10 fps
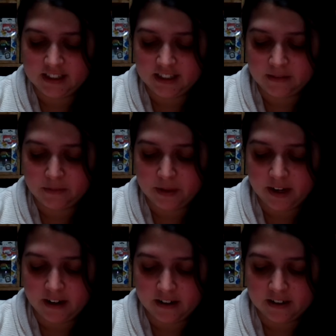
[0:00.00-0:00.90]
if
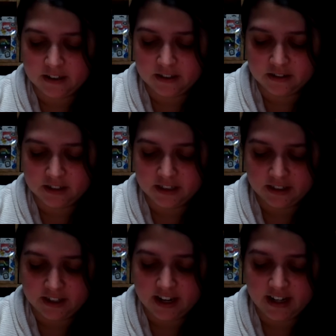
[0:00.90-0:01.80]
parents notice your
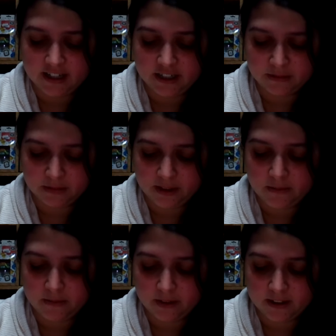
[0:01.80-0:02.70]
tantrum.
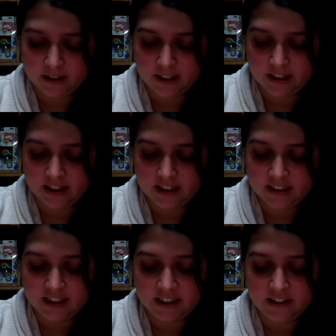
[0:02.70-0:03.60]
Keep wiggling and
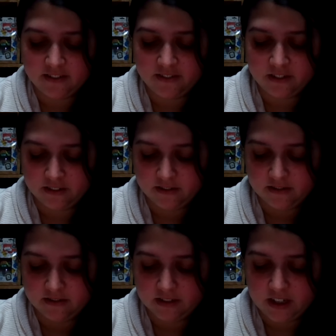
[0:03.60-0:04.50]
see if. Oh.
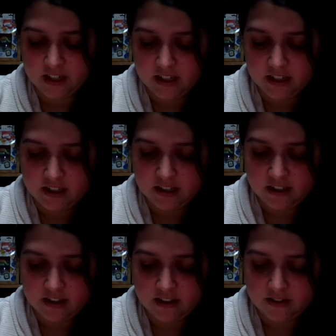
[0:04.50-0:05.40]

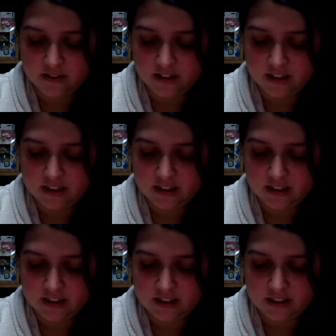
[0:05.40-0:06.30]
What is
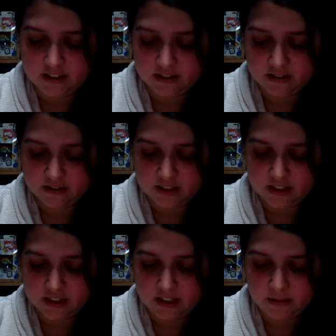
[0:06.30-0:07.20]
this? So,
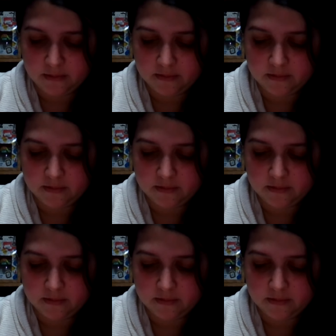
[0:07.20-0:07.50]
step.